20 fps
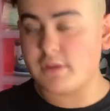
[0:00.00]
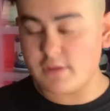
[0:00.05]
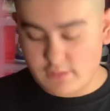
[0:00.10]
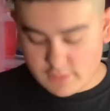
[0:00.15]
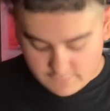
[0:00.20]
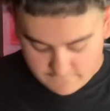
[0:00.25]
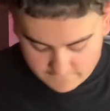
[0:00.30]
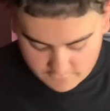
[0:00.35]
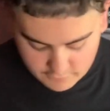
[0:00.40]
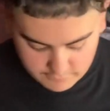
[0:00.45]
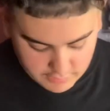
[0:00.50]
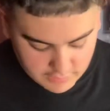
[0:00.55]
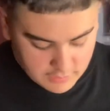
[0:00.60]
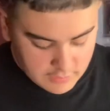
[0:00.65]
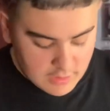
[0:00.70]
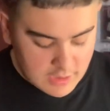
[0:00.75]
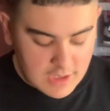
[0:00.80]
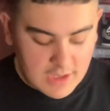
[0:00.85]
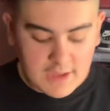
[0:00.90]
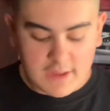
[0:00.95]
these. You feel me?
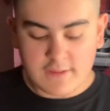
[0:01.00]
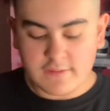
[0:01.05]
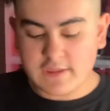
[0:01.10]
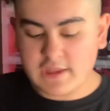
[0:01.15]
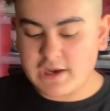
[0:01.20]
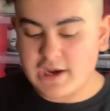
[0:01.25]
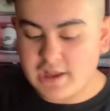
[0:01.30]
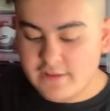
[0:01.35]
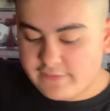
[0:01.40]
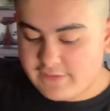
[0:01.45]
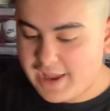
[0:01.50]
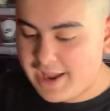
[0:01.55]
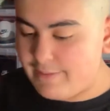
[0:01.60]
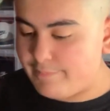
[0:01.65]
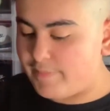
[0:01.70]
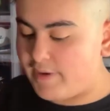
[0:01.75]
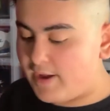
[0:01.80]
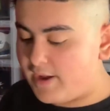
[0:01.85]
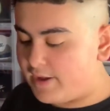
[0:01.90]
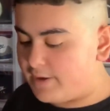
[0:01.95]
They're not that
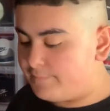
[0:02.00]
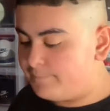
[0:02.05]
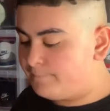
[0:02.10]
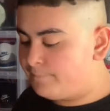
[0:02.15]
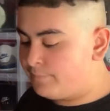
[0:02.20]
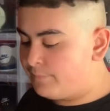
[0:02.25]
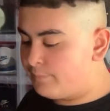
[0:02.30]
bad,